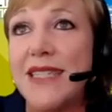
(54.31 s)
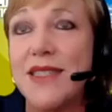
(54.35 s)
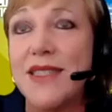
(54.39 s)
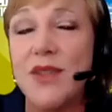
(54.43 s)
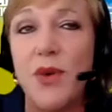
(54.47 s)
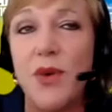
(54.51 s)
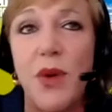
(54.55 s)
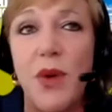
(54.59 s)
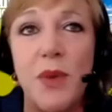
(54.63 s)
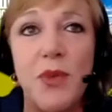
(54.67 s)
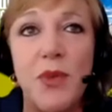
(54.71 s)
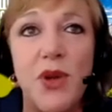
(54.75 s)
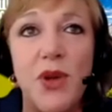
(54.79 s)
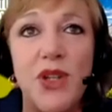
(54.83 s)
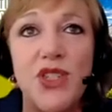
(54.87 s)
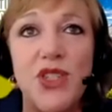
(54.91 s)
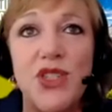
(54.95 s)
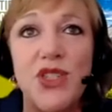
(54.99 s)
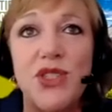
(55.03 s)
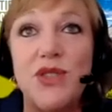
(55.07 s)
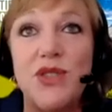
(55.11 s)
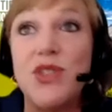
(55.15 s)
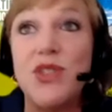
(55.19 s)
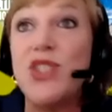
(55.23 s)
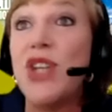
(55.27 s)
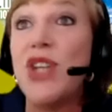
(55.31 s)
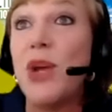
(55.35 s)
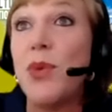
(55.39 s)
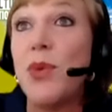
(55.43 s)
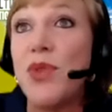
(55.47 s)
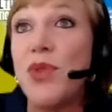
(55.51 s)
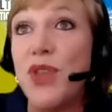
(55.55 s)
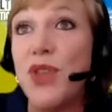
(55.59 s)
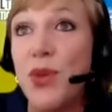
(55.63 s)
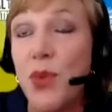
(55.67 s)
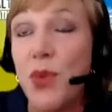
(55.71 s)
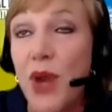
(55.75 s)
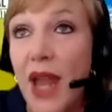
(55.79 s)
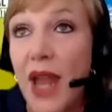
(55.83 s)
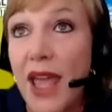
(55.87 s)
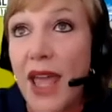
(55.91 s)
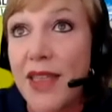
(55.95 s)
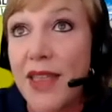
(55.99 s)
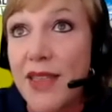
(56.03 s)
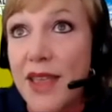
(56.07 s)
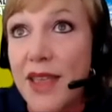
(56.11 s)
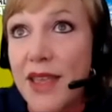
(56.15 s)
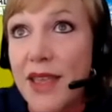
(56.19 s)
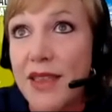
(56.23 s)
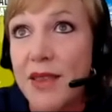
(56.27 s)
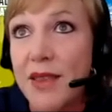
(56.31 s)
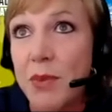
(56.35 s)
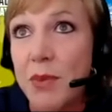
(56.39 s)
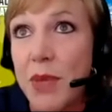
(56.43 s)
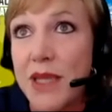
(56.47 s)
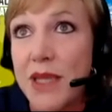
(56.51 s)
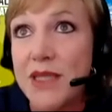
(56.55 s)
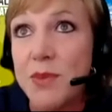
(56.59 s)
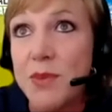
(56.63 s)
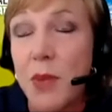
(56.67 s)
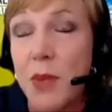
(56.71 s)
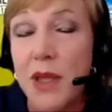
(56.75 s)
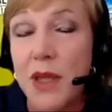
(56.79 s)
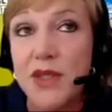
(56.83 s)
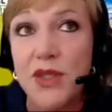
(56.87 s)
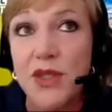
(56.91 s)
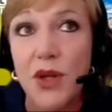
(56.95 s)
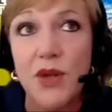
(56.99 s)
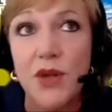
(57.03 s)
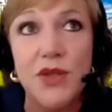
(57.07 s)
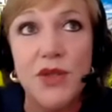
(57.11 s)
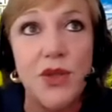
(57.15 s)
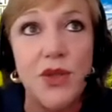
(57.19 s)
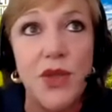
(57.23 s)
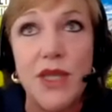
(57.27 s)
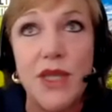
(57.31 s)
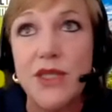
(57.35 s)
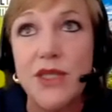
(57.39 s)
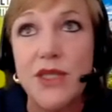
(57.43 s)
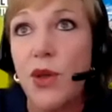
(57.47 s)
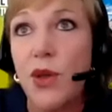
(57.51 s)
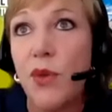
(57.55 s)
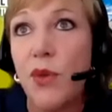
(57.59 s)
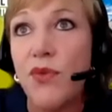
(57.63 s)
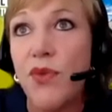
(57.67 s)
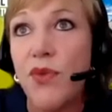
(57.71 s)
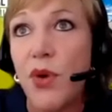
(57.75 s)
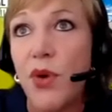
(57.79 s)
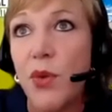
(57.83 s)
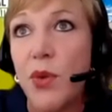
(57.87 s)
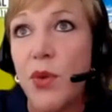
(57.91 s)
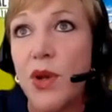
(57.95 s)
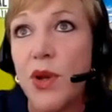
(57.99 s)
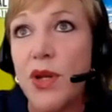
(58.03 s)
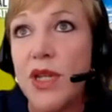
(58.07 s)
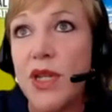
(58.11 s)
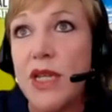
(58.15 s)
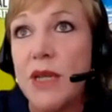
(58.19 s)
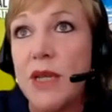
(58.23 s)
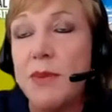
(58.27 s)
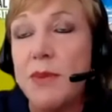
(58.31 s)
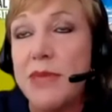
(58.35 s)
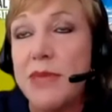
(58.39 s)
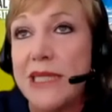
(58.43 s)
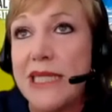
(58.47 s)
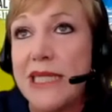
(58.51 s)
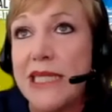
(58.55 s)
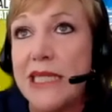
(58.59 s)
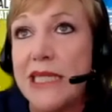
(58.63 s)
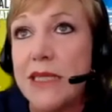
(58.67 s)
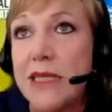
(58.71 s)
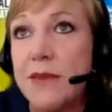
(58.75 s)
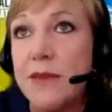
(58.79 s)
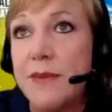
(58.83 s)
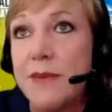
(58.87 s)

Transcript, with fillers: So I'm going to sh- share with you what I think the best spots are. So let's go forward, please